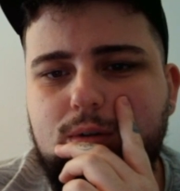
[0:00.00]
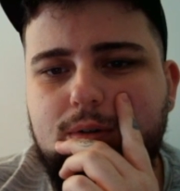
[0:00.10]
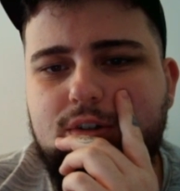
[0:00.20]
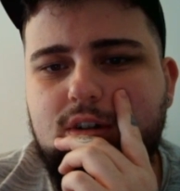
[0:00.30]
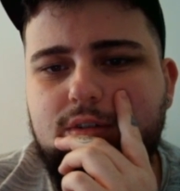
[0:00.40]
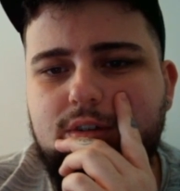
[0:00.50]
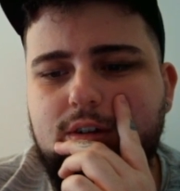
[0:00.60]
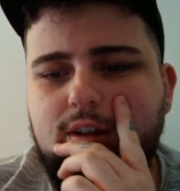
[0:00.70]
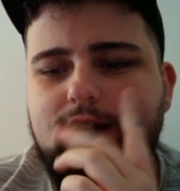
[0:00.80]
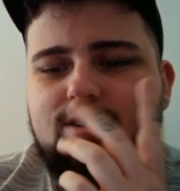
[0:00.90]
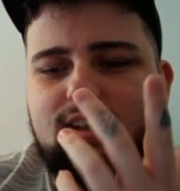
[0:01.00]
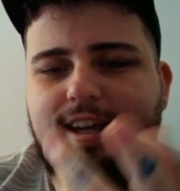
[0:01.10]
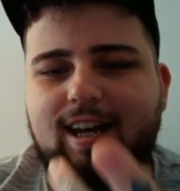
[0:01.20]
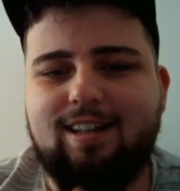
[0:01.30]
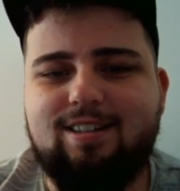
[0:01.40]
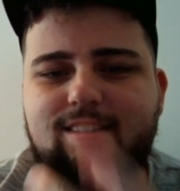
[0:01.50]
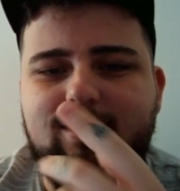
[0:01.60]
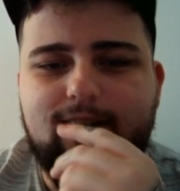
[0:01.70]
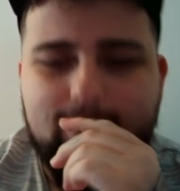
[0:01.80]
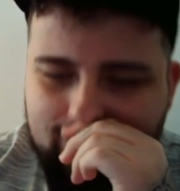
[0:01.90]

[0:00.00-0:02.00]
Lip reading: when driving on... There's the key answer. There you